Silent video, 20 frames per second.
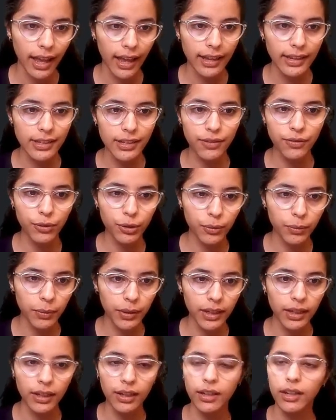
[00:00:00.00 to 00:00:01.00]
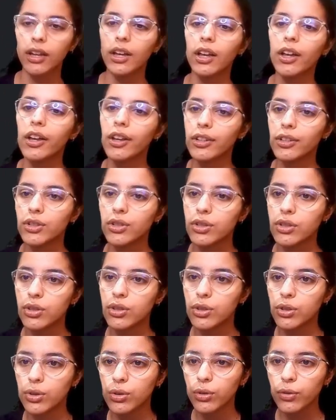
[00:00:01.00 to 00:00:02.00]
S would be
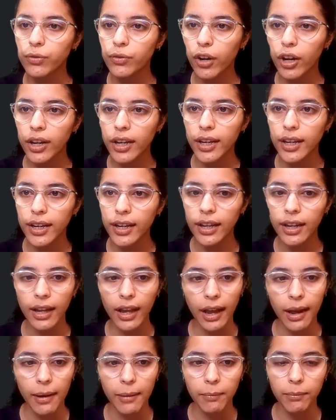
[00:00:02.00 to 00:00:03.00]
240